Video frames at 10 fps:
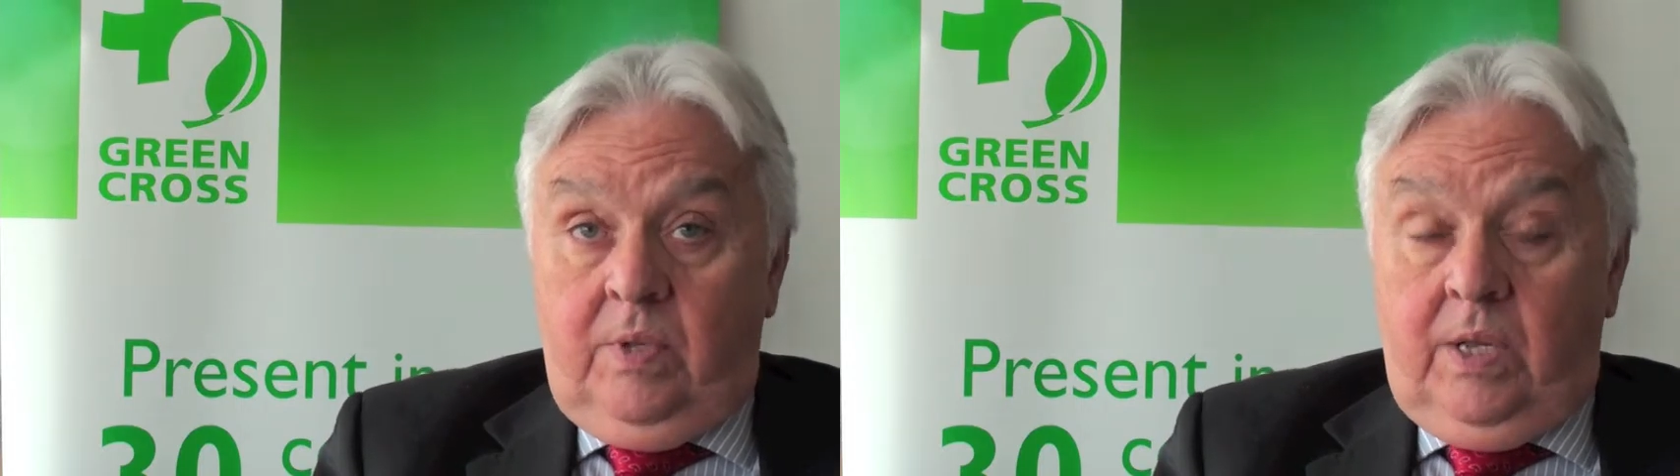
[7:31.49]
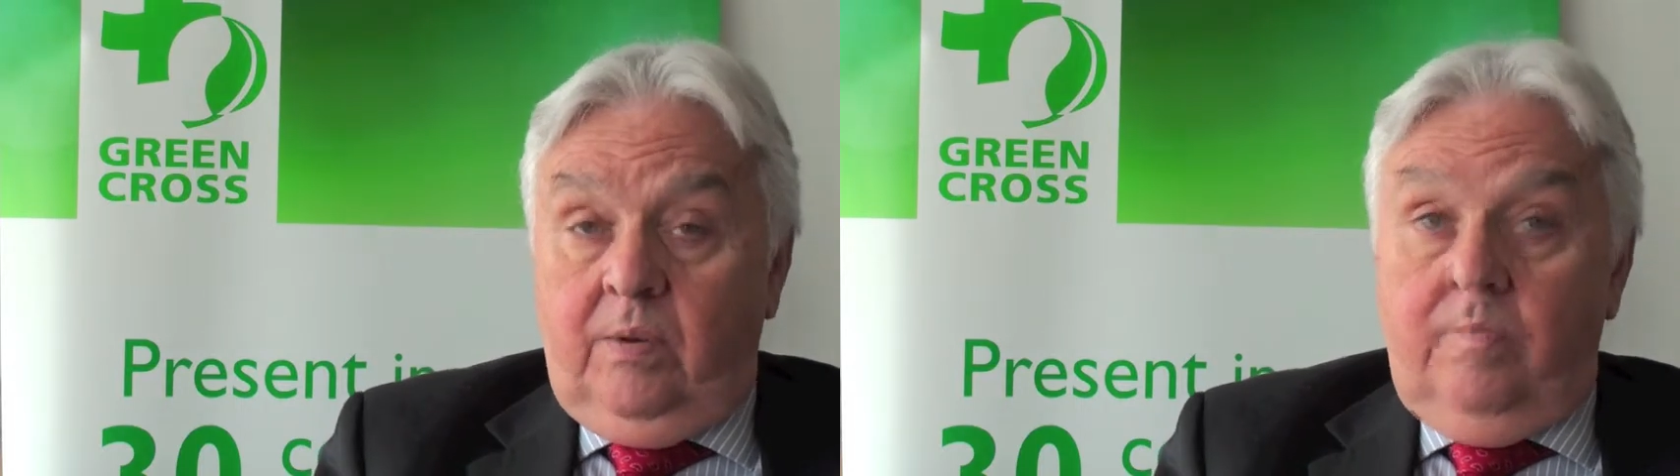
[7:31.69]

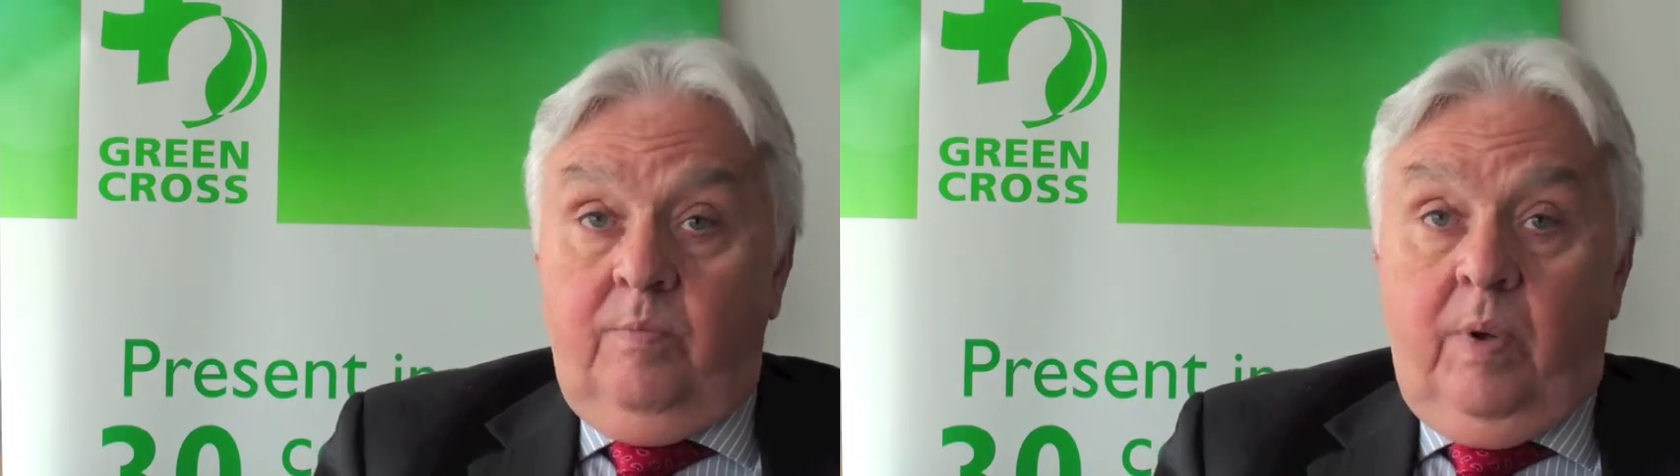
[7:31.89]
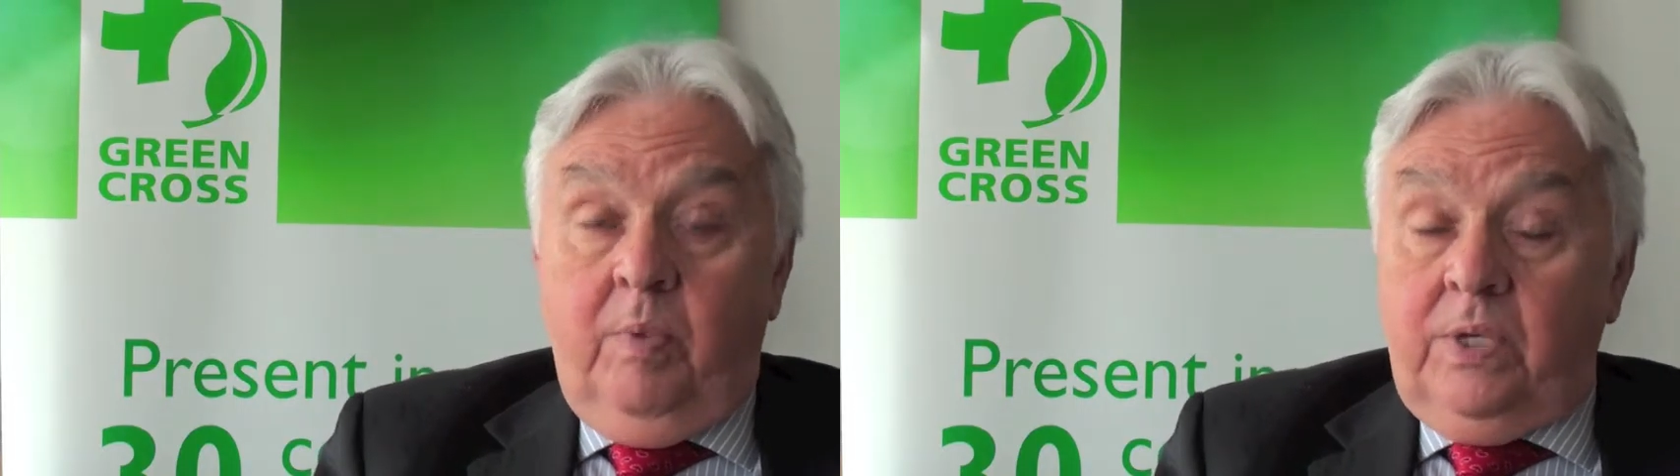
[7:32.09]
that
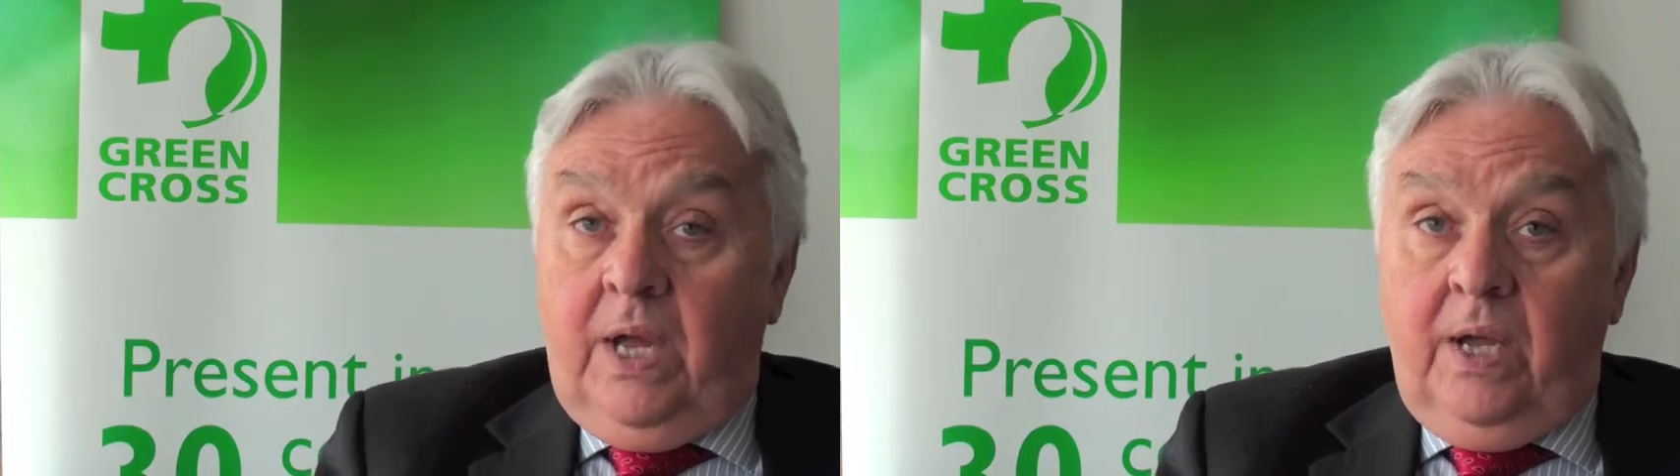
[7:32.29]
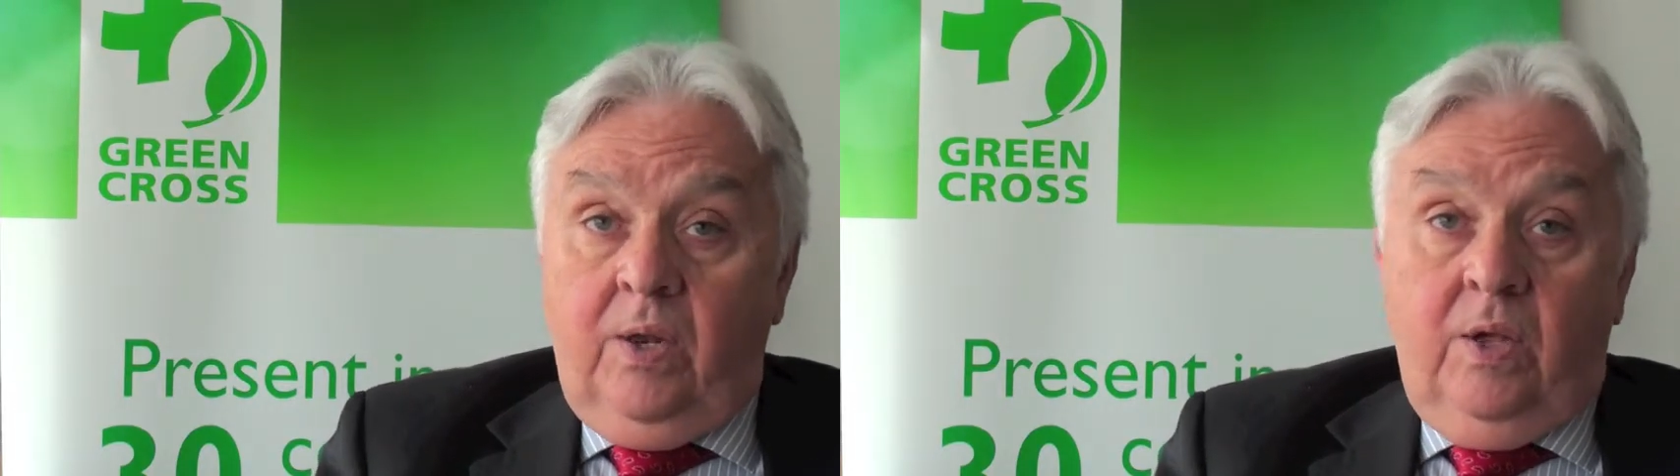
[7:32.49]
public
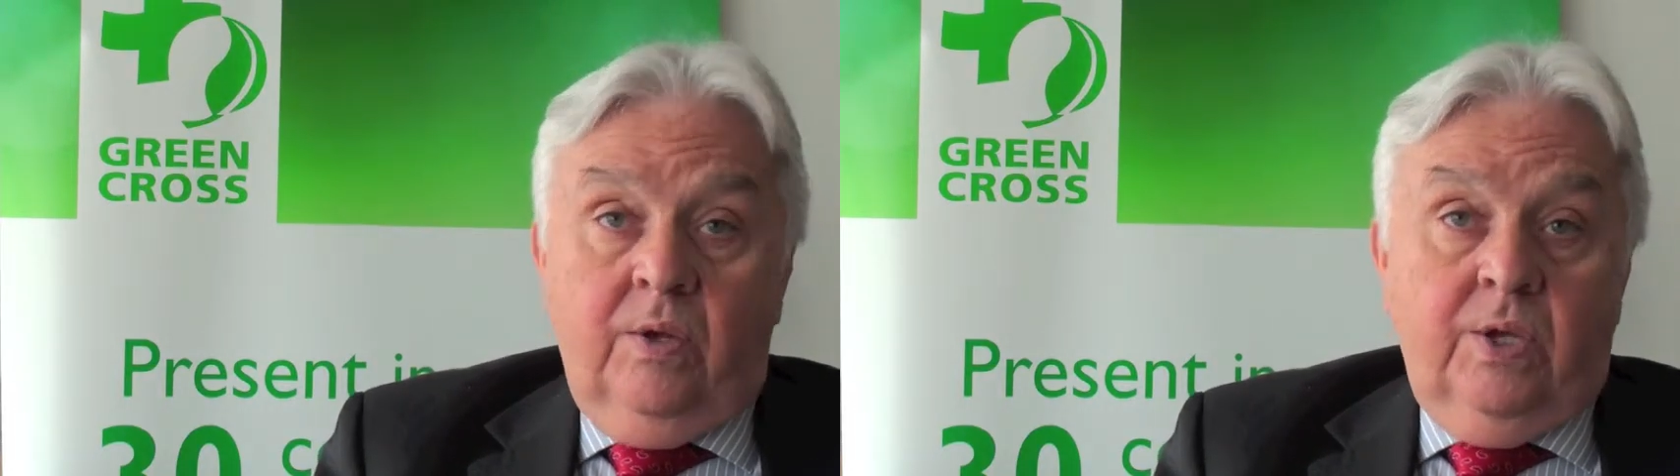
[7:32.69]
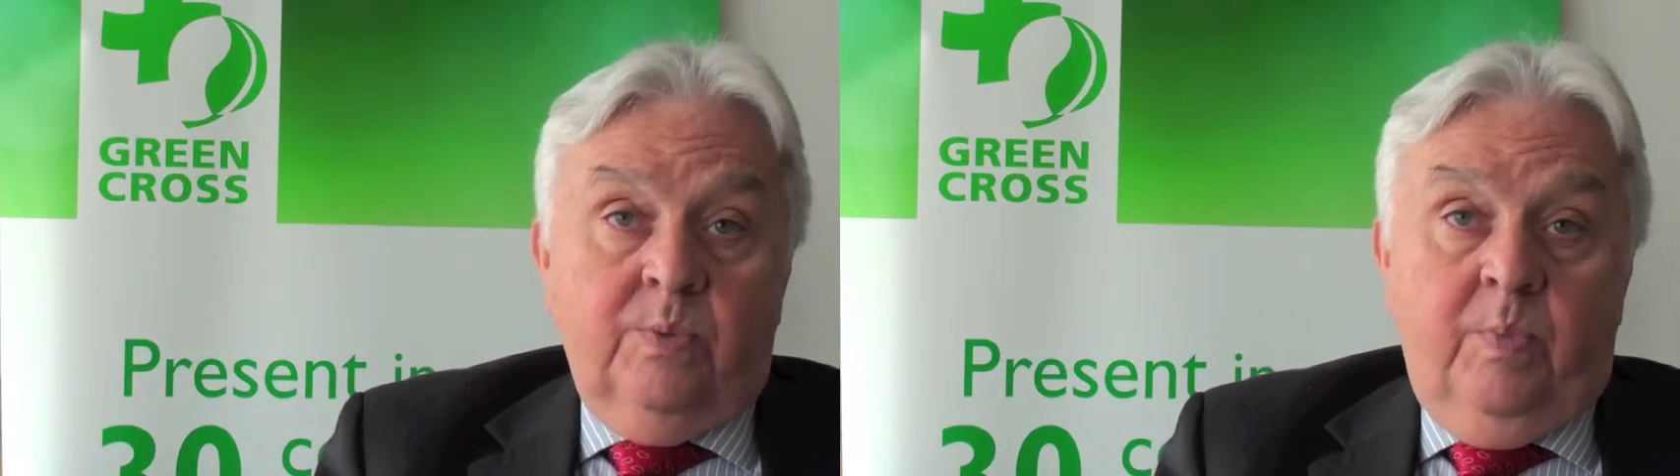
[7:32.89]

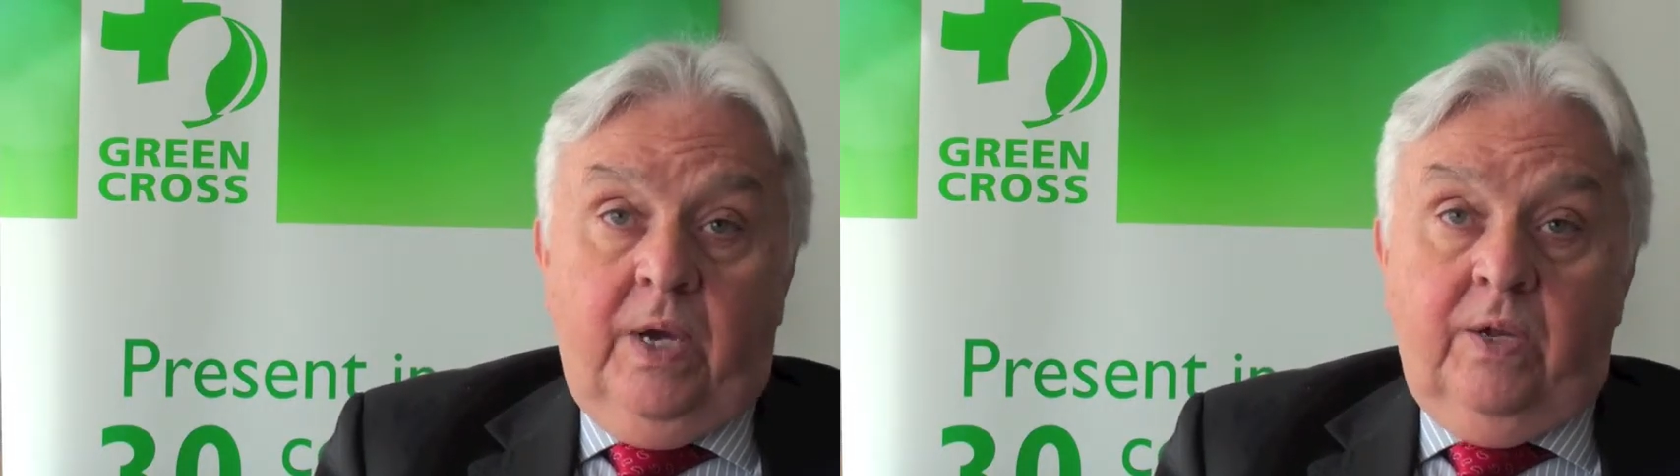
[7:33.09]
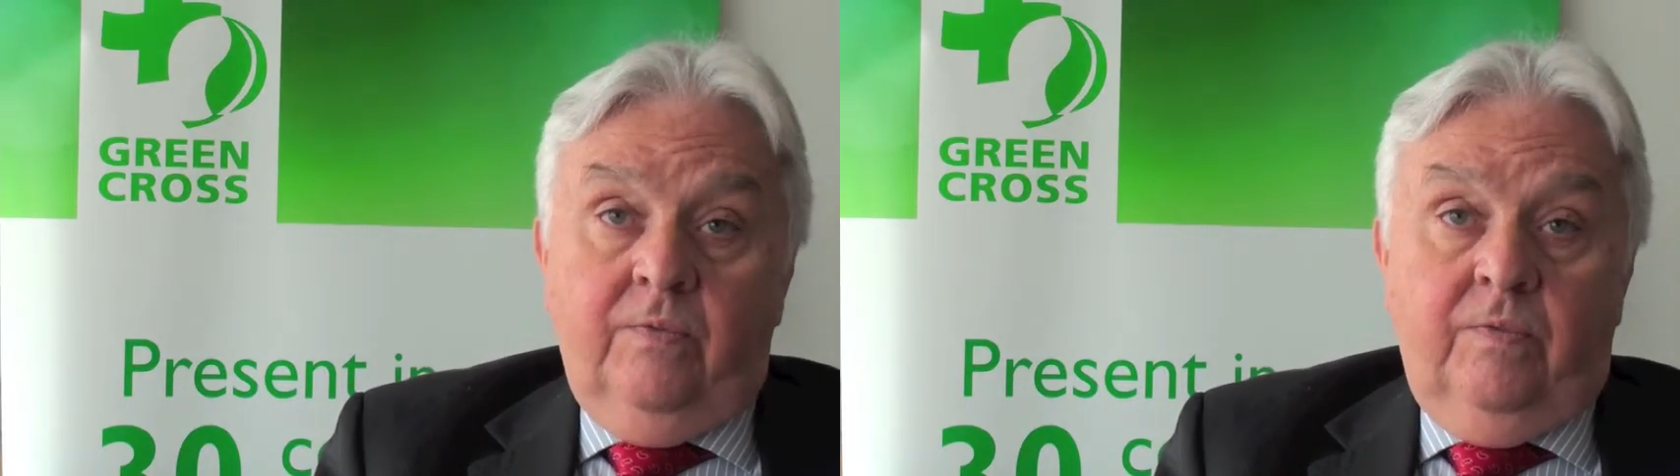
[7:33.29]
dialogue is
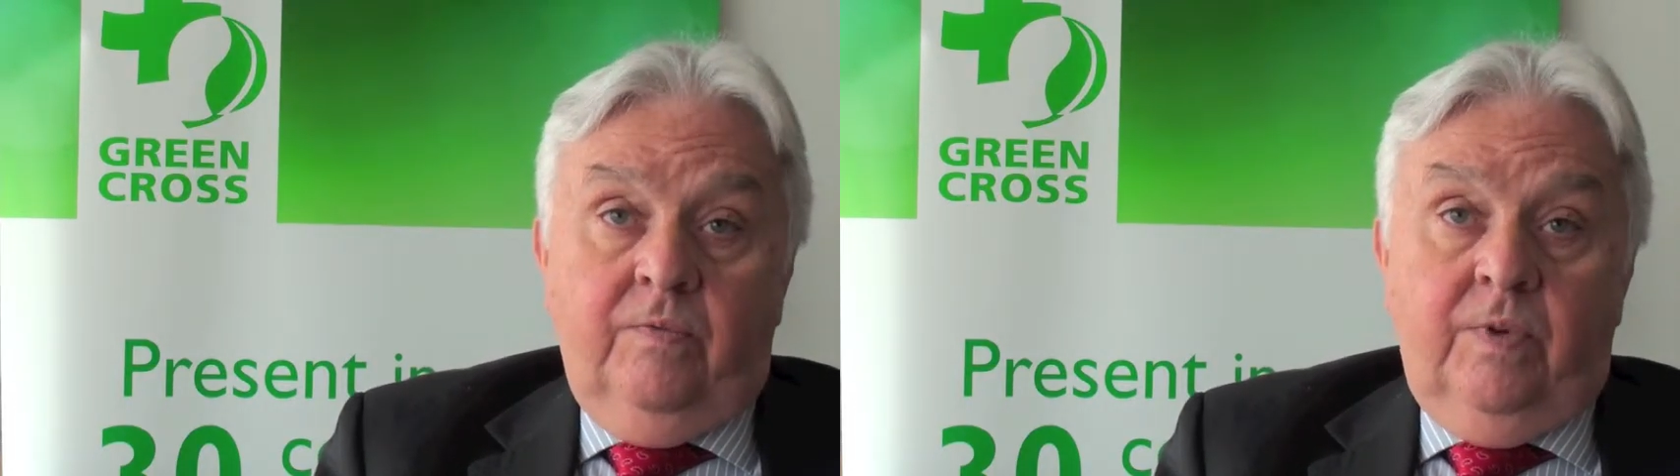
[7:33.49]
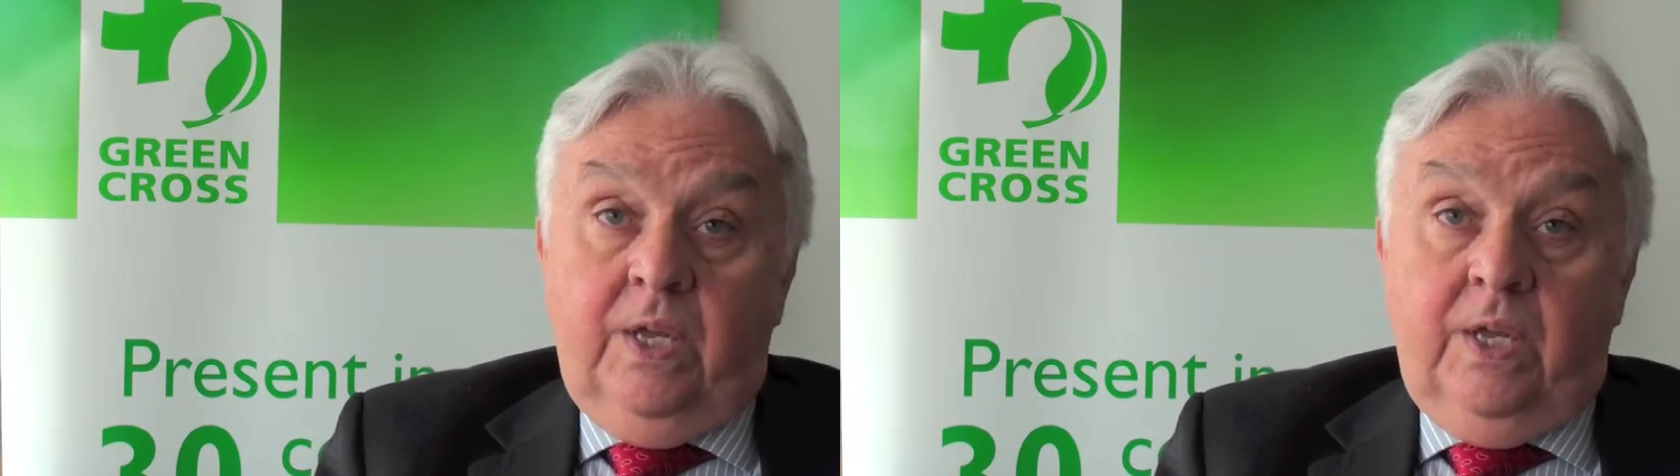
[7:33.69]
part of